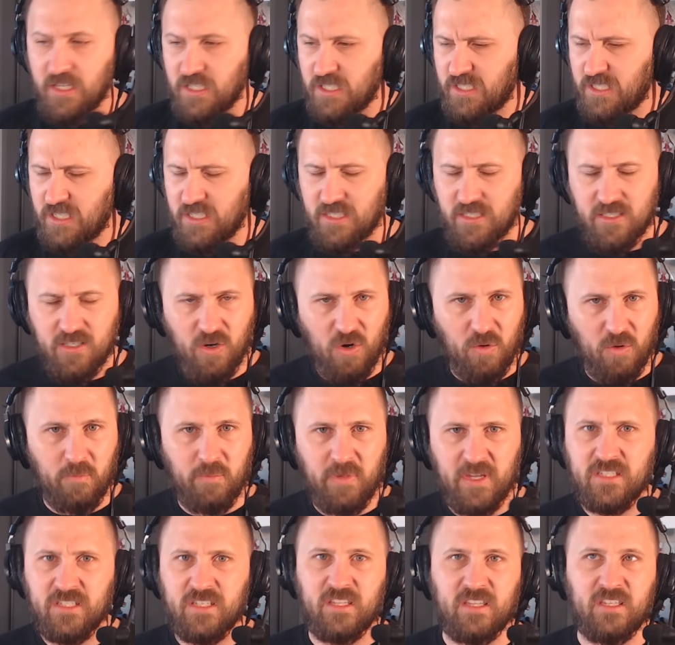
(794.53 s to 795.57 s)
She's so
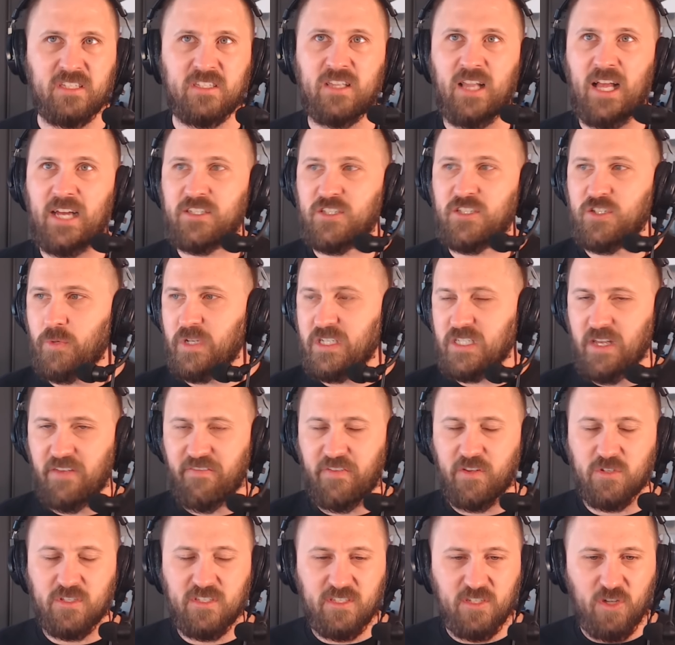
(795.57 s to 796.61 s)
busy these last 2 weeks. I
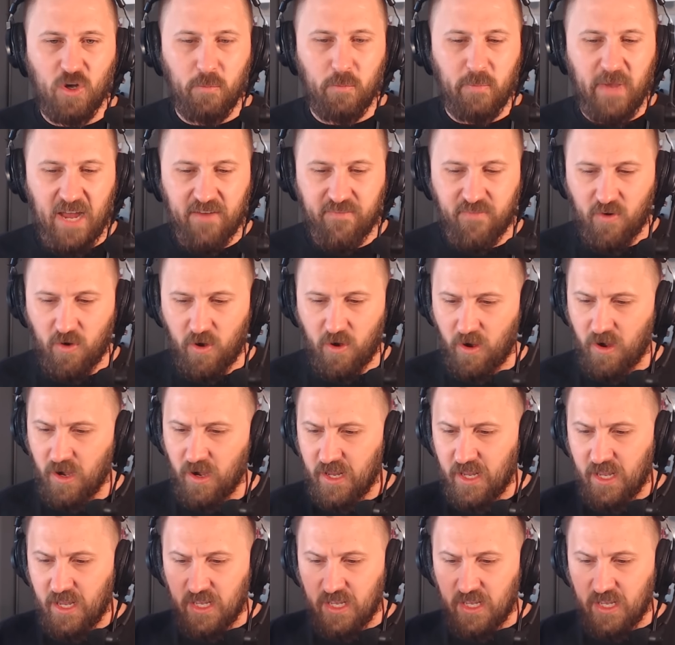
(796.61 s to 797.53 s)
feel so bad for her